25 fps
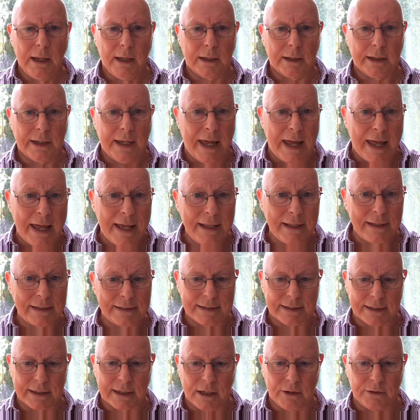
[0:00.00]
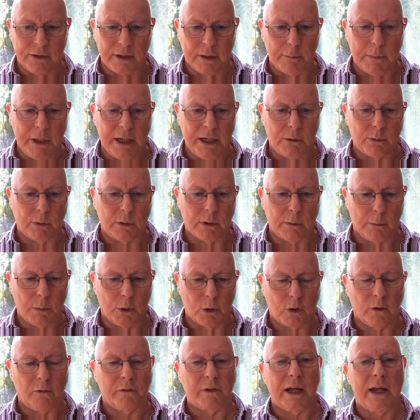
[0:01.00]
Kells in County Meath, where the
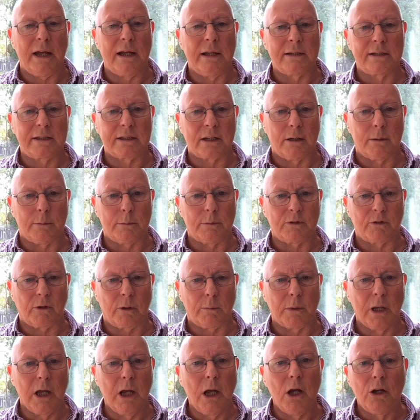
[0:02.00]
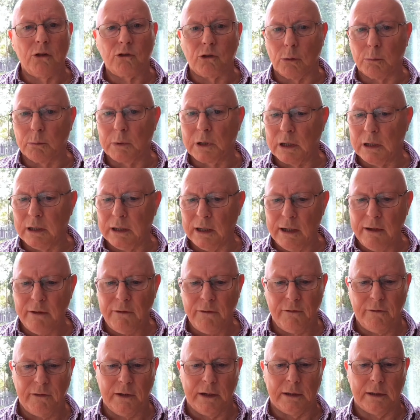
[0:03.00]
Book of Kells comes from.
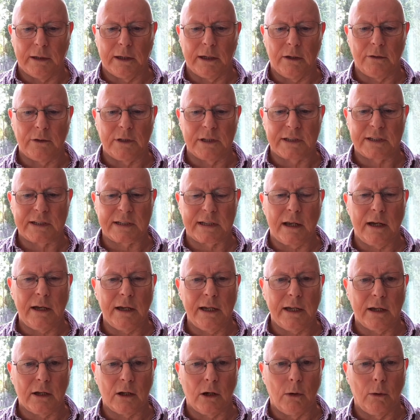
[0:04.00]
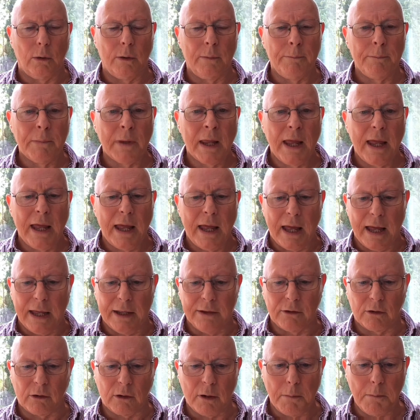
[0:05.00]
Drumcliff in County Sligo. And
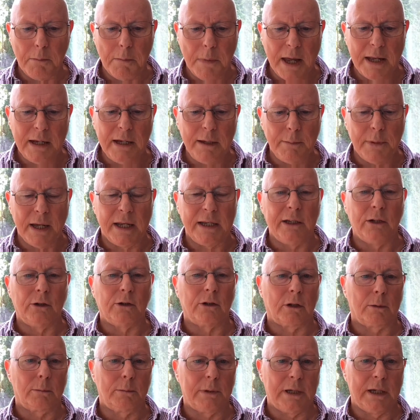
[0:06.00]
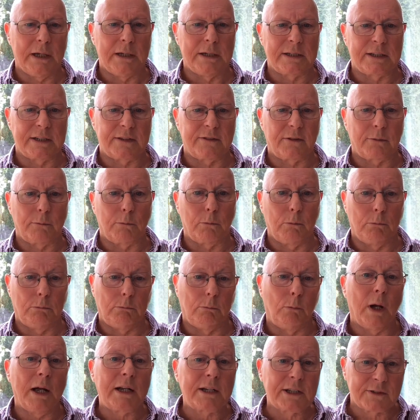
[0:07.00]
there are many, many other places, from
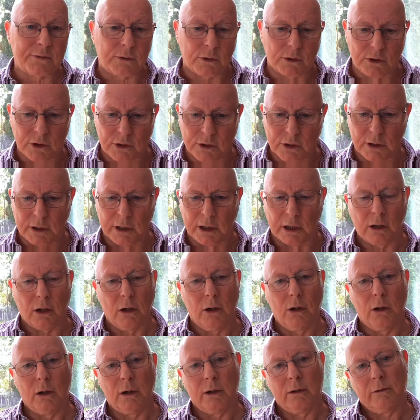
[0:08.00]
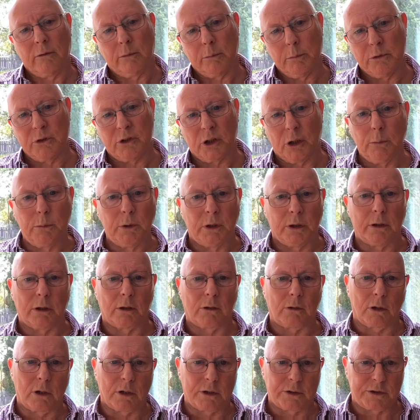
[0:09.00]
Wexford to Donegal and from Dublin
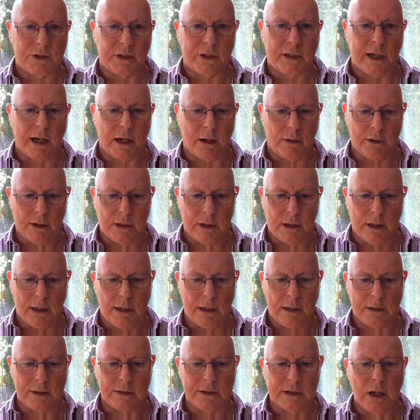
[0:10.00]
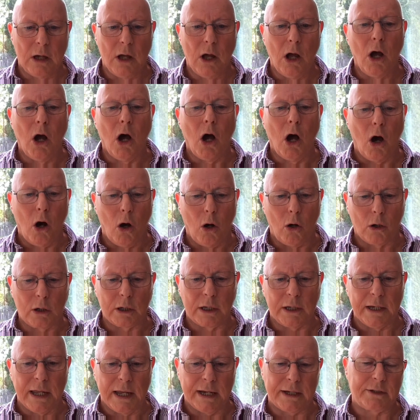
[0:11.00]
across to the Aran Islands, all
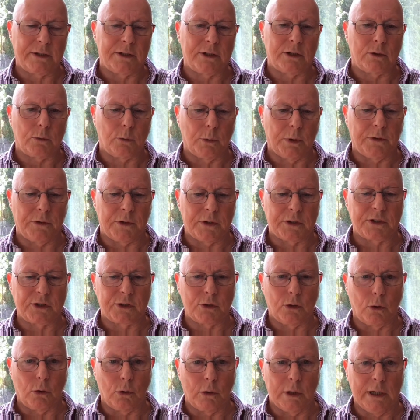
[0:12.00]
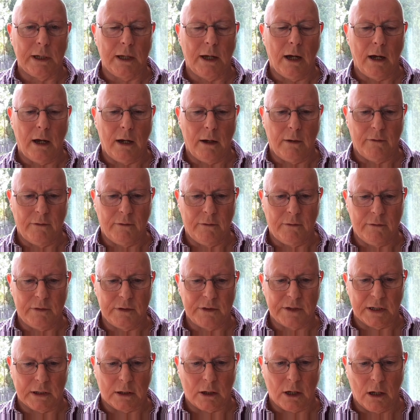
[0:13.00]
connected with the story of
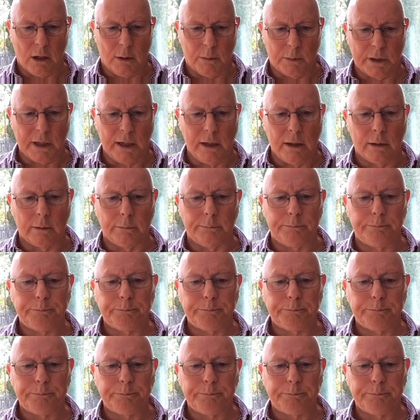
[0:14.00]
St. Columbkille.